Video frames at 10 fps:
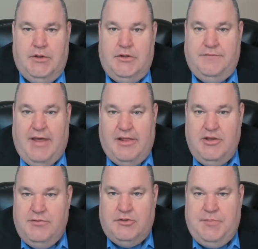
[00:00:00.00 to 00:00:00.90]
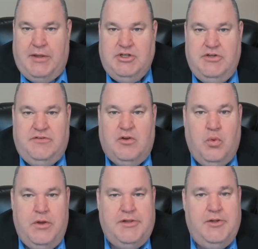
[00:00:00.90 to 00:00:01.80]
The value of those pensions can
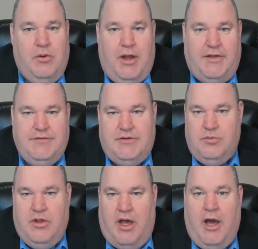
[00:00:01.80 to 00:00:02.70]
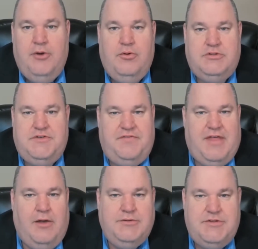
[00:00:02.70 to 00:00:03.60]
quickly rise into the hundreds of
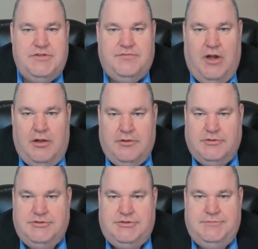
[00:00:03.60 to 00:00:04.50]
thousands of dollars.